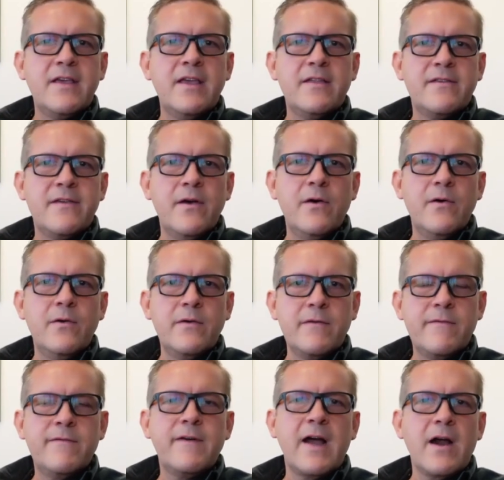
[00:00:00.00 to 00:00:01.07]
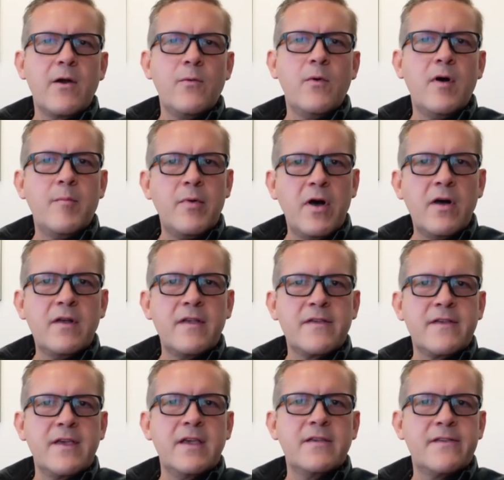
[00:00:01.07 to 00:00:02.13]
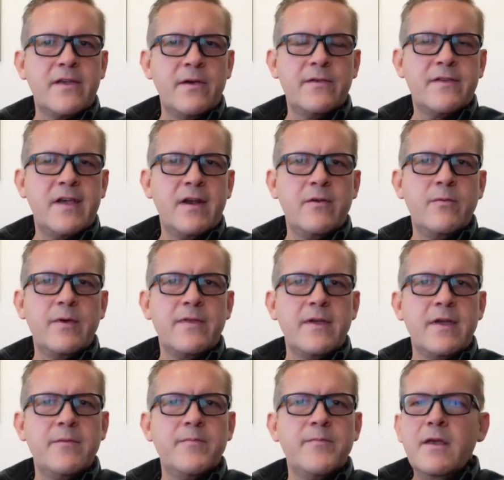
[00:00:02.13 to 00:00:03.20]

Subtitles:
its own firewall policy associated with it.